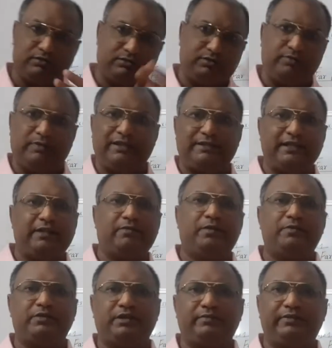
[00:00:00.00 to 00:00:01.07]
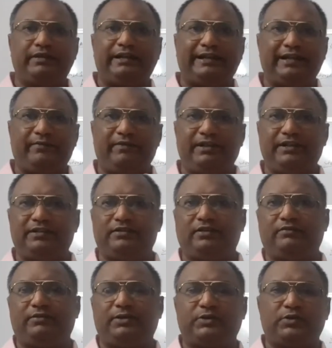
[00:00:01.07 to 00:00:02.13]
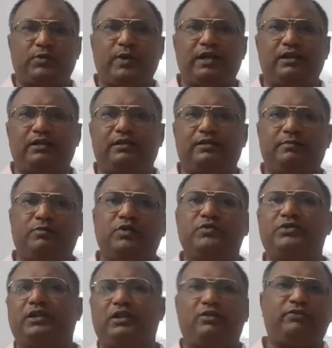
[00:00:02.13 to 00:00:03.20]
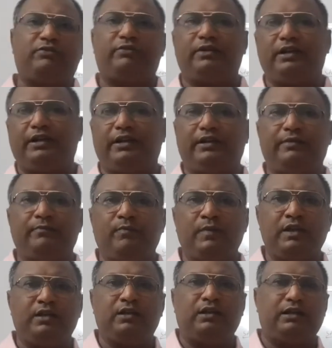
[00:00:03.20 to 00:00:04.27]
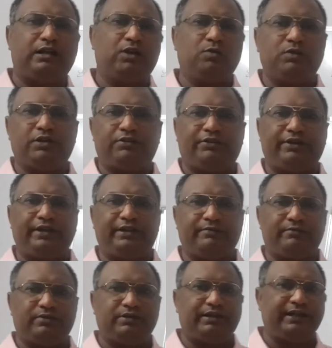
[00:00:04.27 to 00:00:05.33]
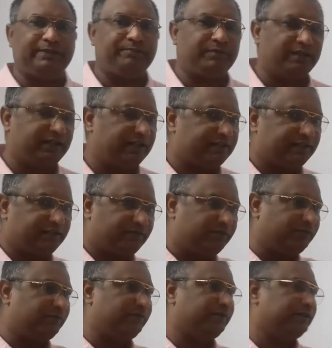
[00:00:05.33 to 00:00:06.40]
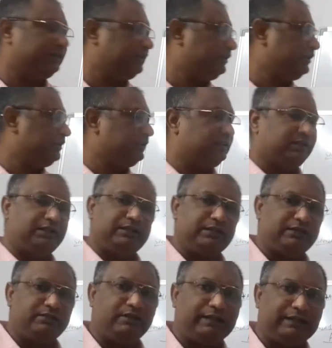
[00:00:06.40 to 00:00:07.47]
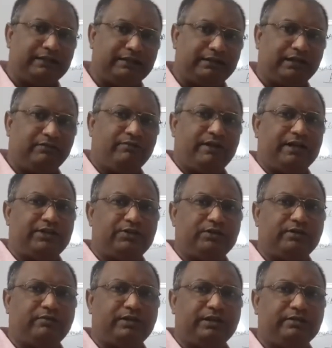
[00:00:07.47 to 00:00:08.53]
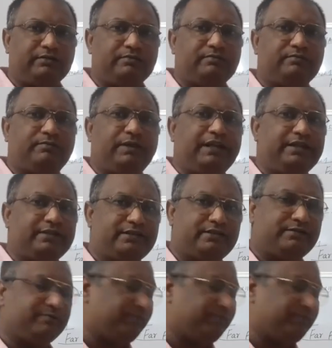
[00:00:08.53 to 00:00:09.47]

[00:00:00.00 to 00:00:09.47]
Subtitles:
You must have observed the activities of squirrel. It moves around freely around the tree, gathering food. It is not confined to the one place.